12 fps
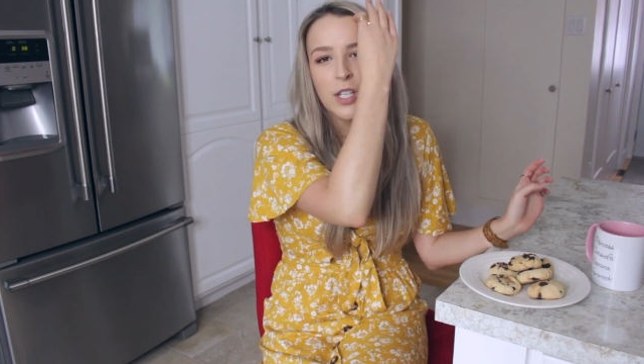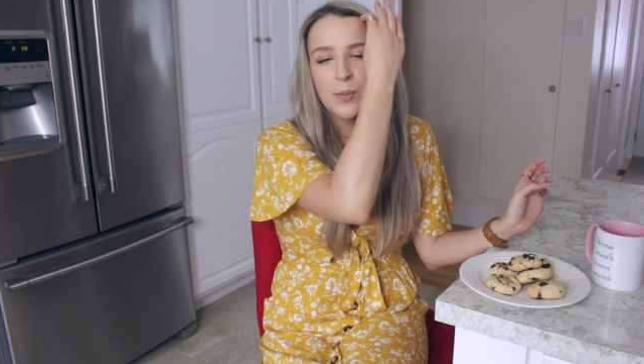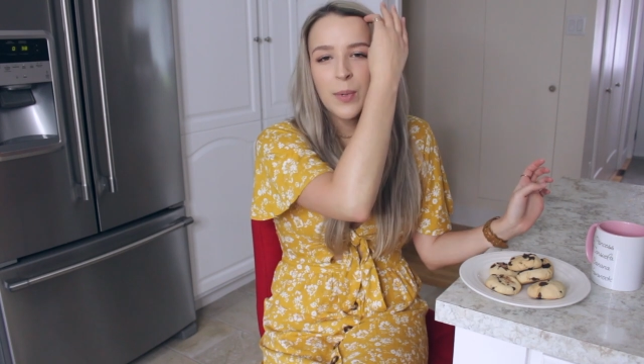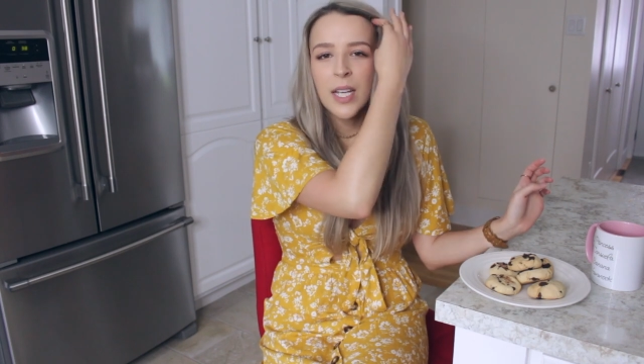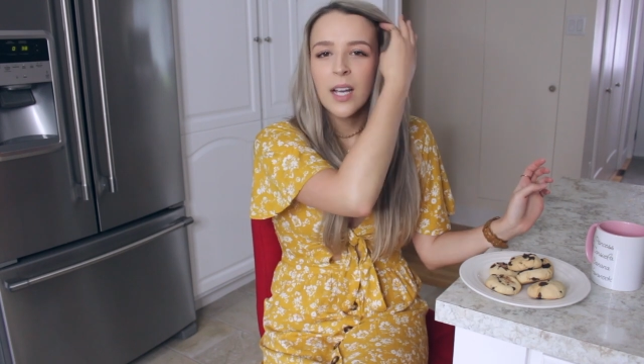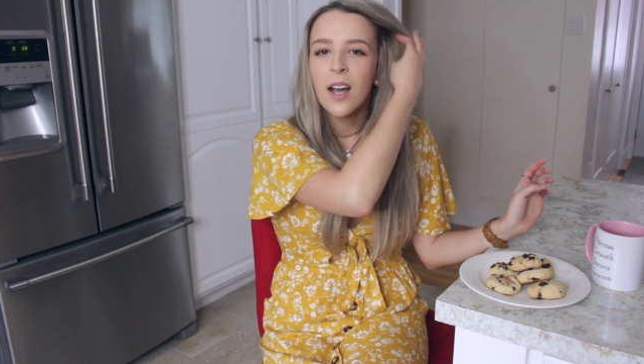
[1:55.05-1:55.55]

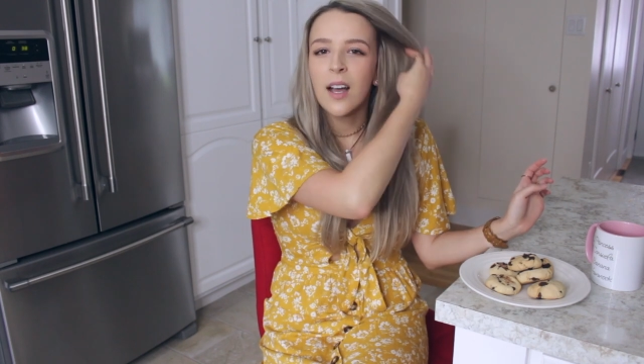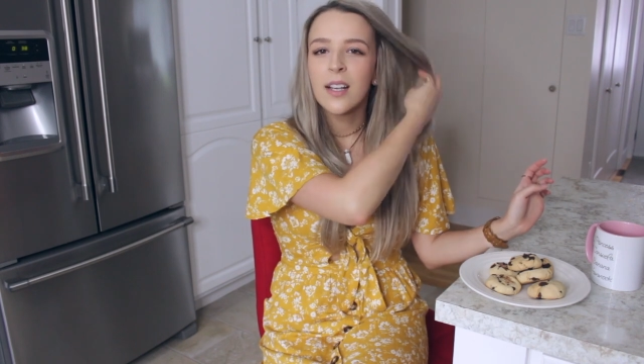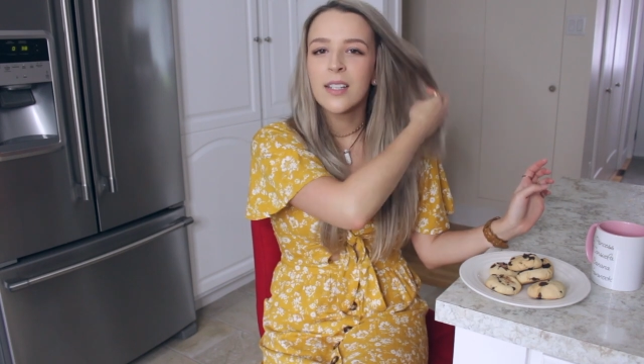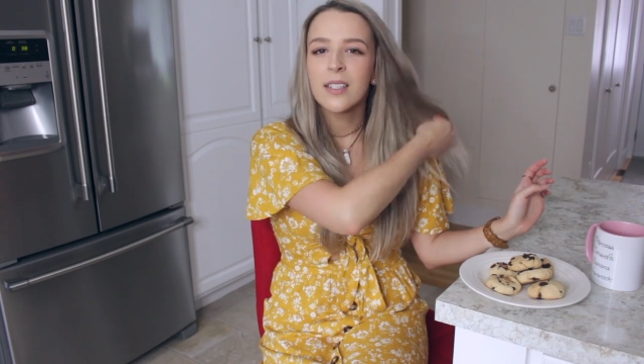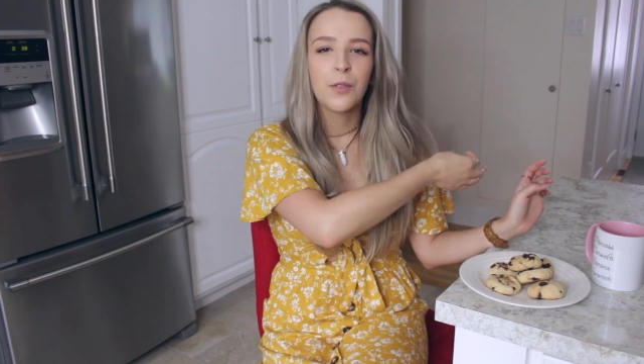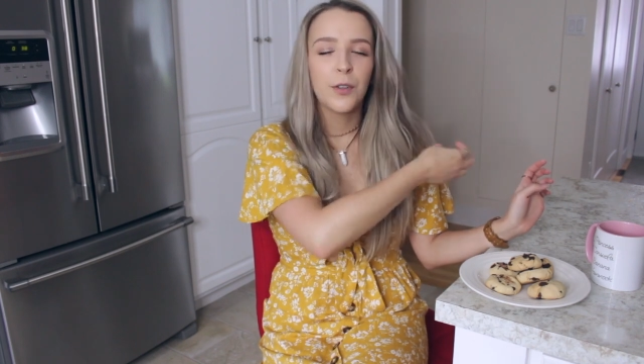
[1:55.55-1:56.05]
just
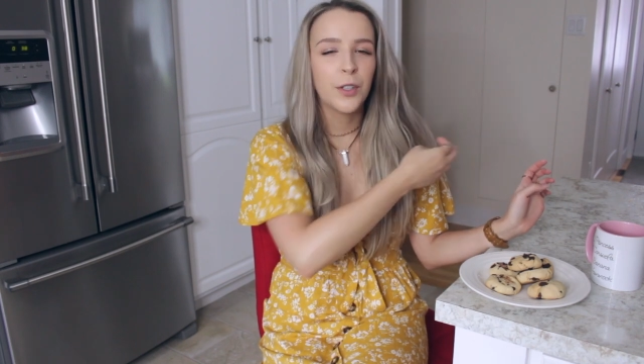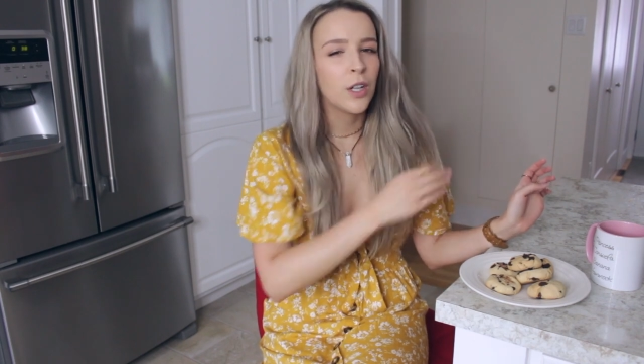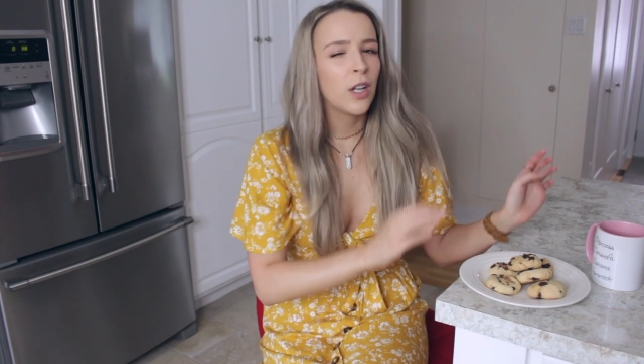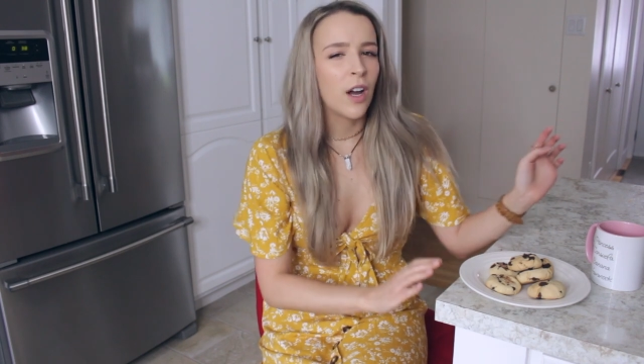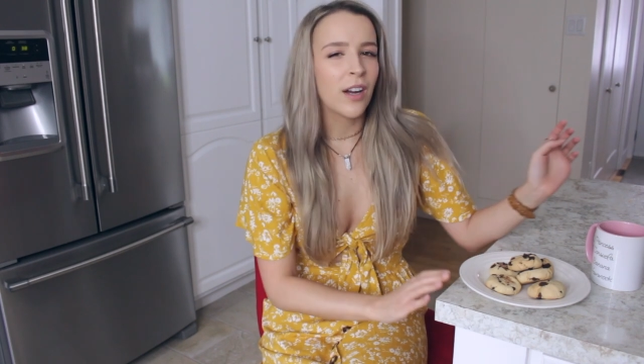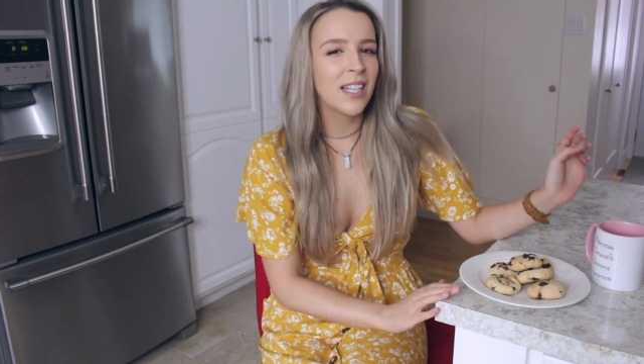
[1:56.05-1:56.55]
because for
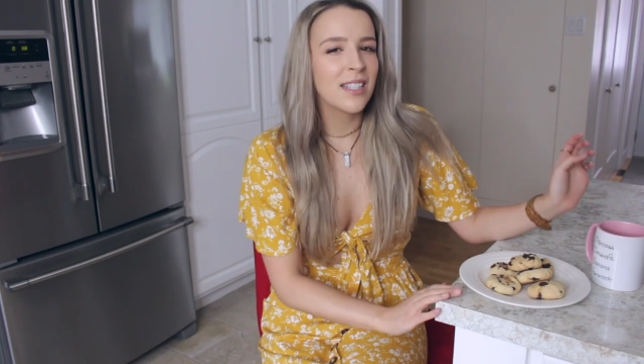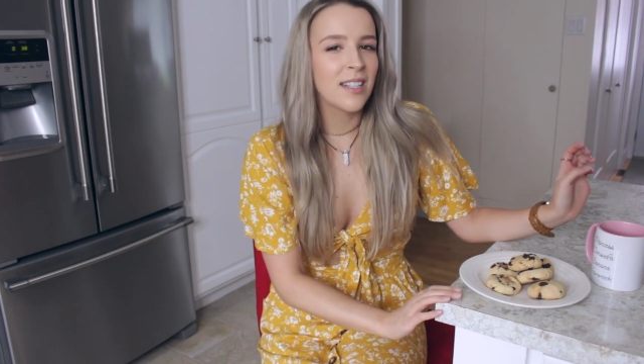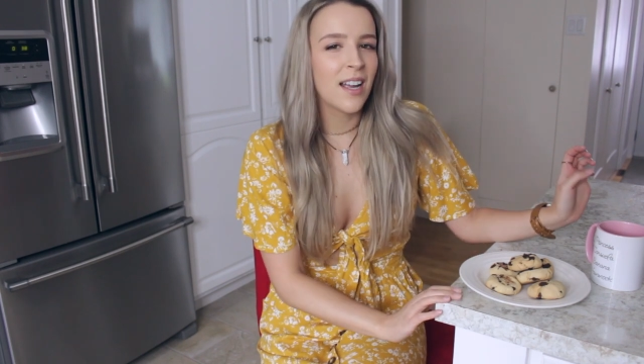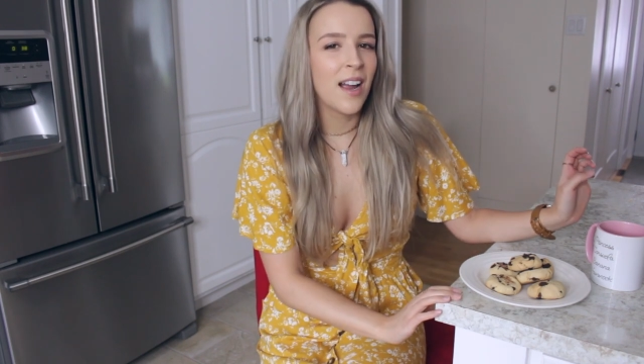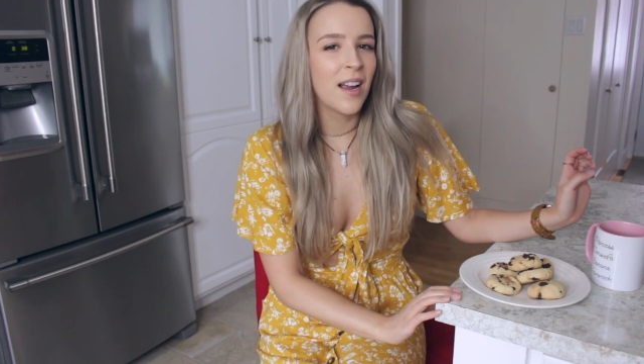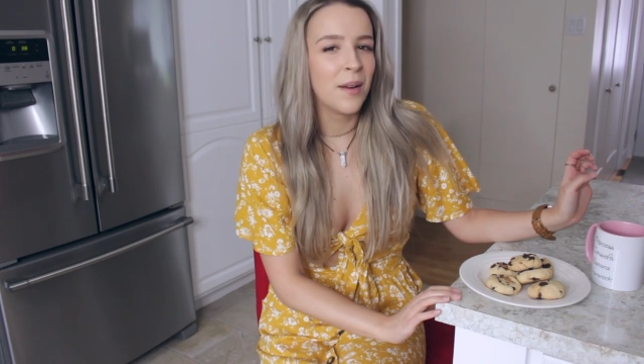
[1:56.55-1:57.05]
the longest
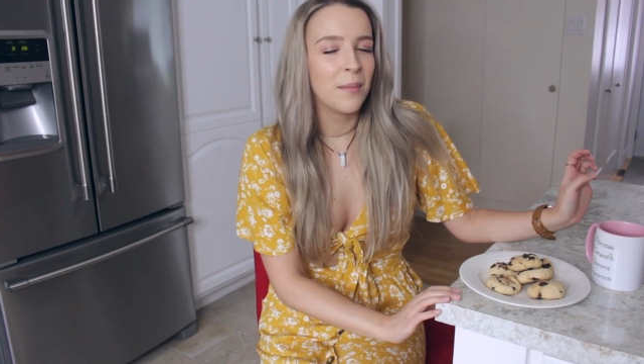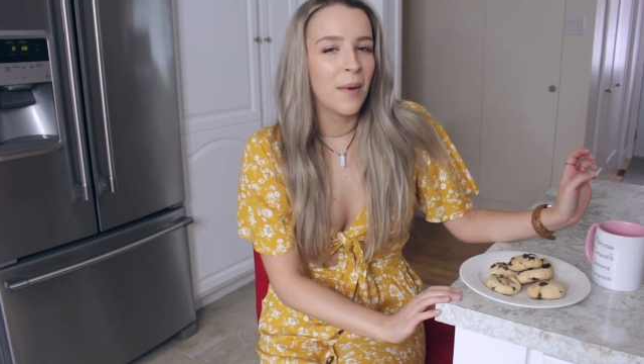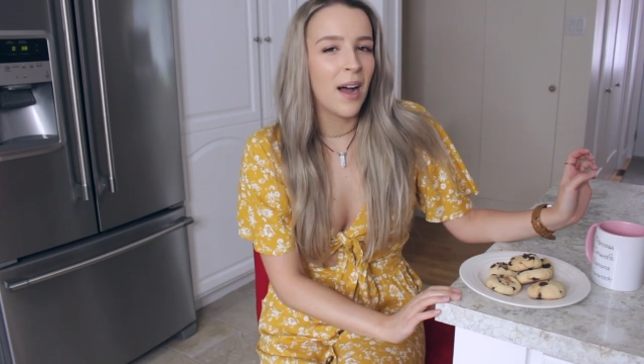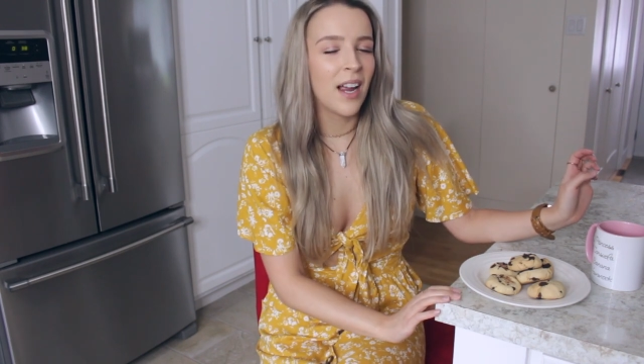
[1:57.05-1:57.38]
time